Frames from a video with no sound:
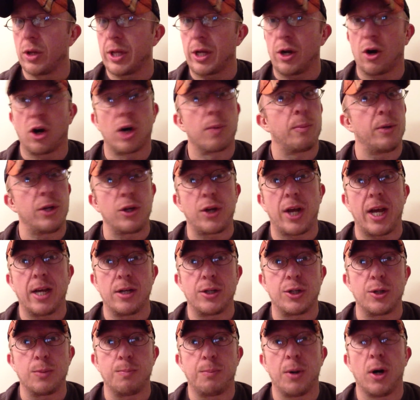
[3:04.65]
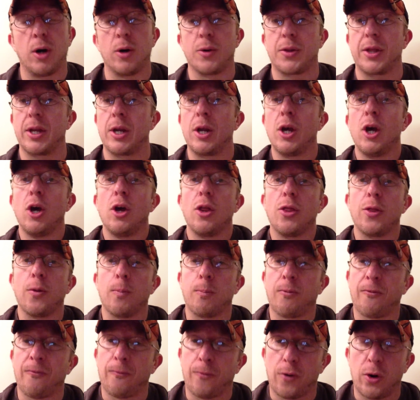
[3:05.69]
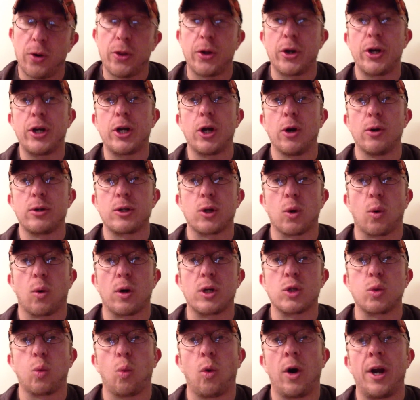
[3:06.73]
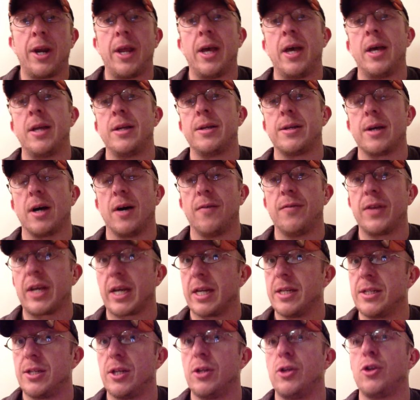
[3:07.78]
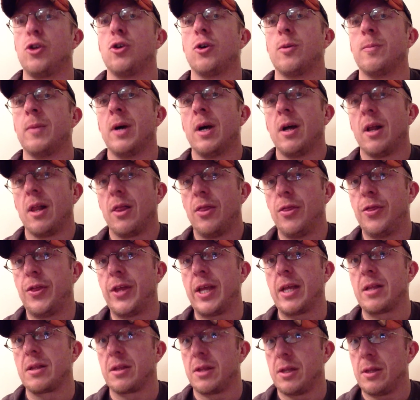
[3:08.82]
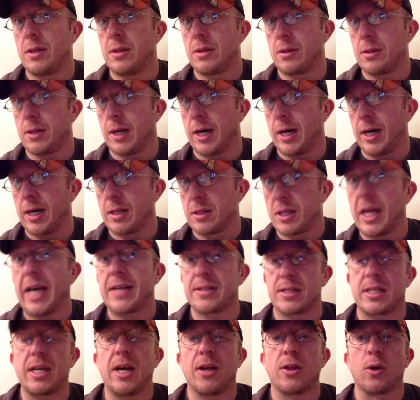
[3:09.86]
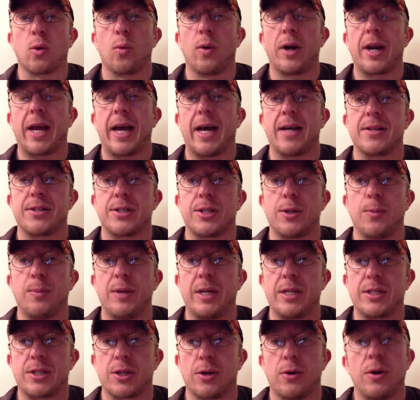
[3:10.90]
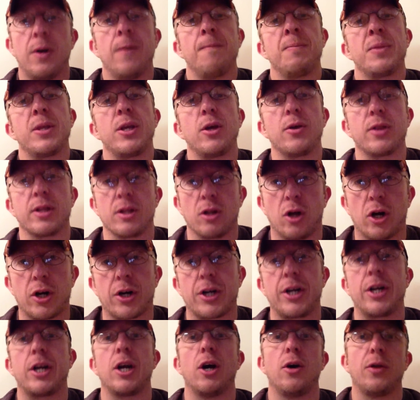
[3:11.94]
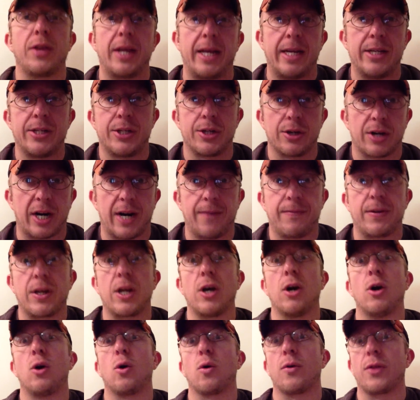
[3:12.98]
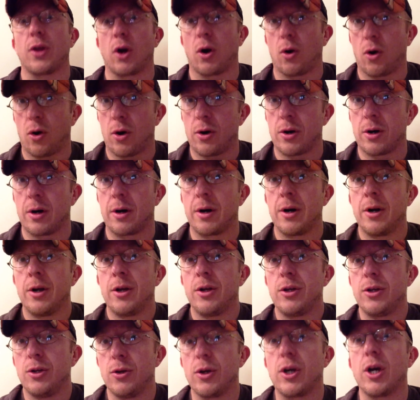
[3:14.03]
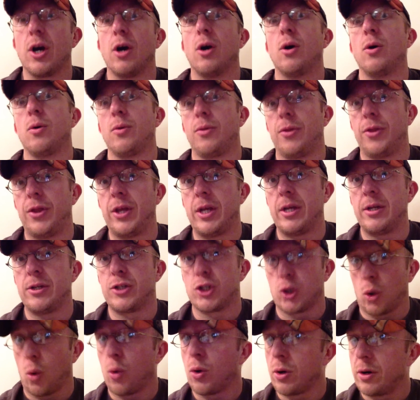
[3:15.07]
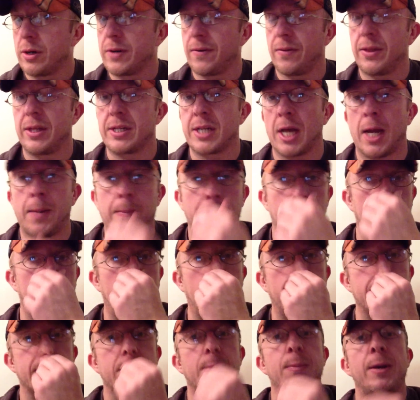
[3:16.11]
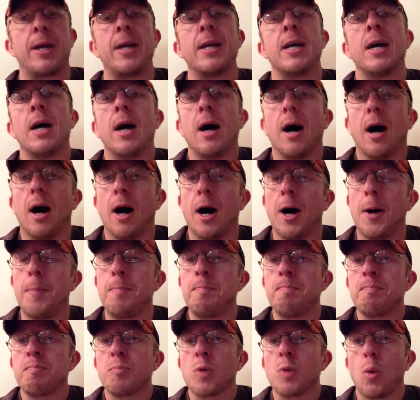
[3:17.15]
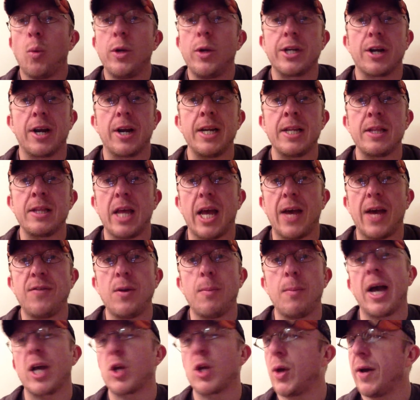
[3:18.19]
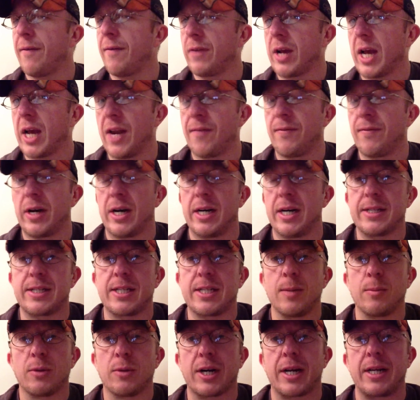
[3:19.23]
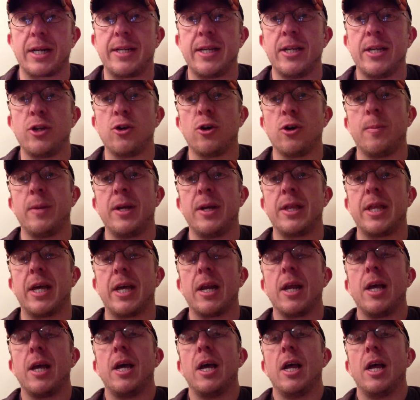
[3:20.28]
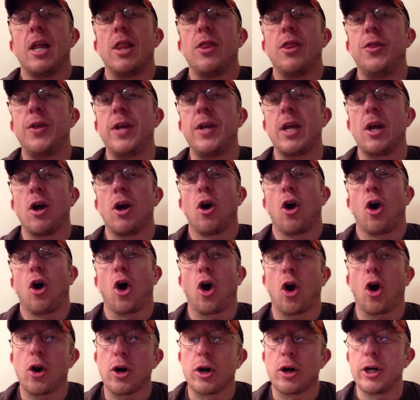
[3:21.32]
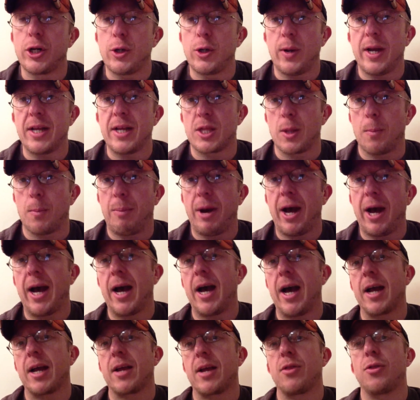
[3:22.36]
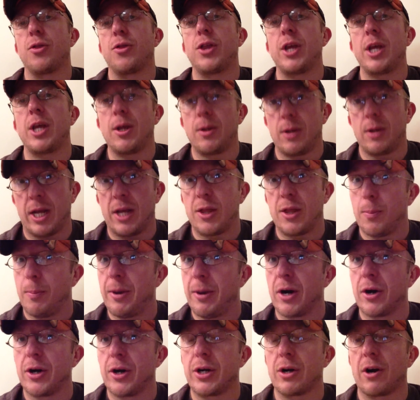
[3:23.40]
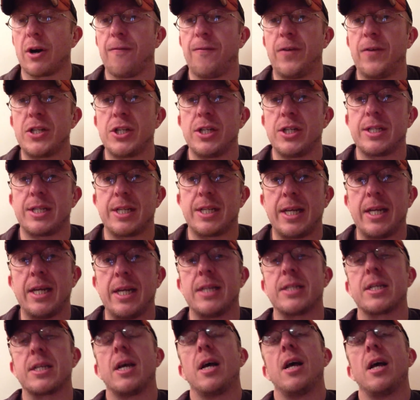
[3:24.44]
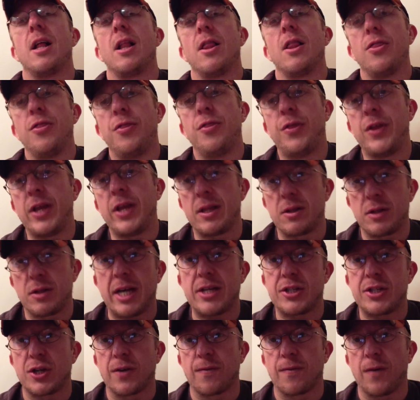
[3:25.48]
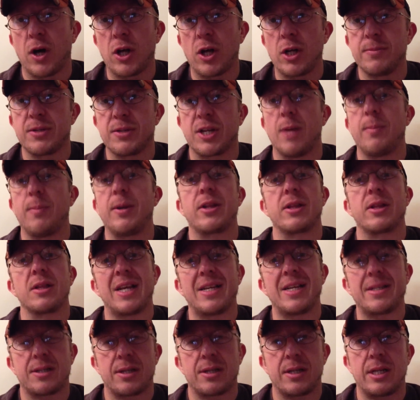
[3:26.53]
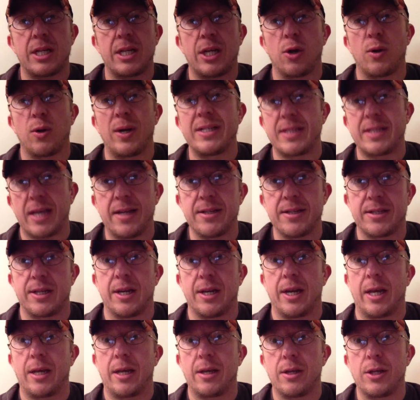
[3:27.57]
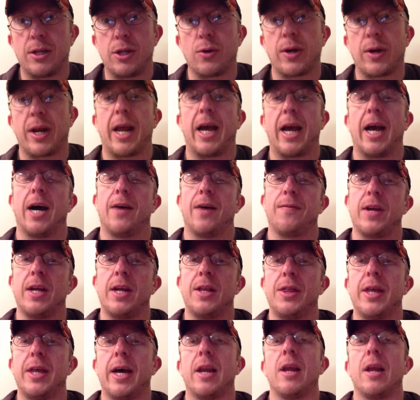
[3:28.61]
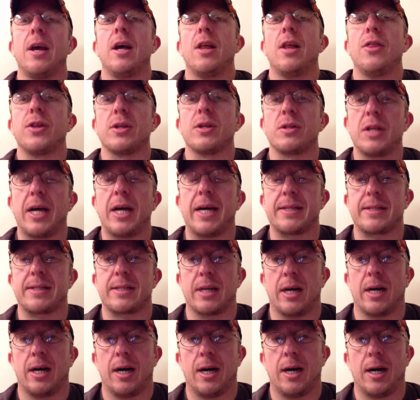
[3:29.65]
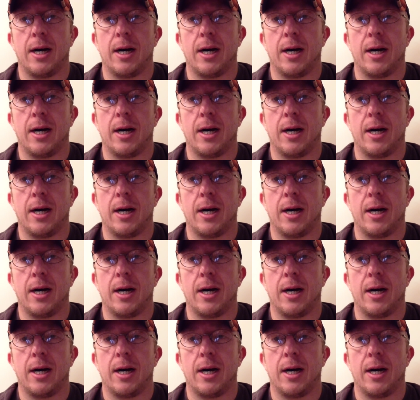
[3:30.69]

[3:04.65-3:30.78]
really hard, but you can't do both. And the further you go towards one end of the continuum, the less the other one has to be. So, the longer you go, the easier you're going to have to go, or the harder you go, the shorter the time period has to be. When you're hitting the heavy bag, you have kind of a similar continuum in that the harder you hit the bag, and the better your efficiency is, the less your volume is going to be, the less intensity you can have, in that the less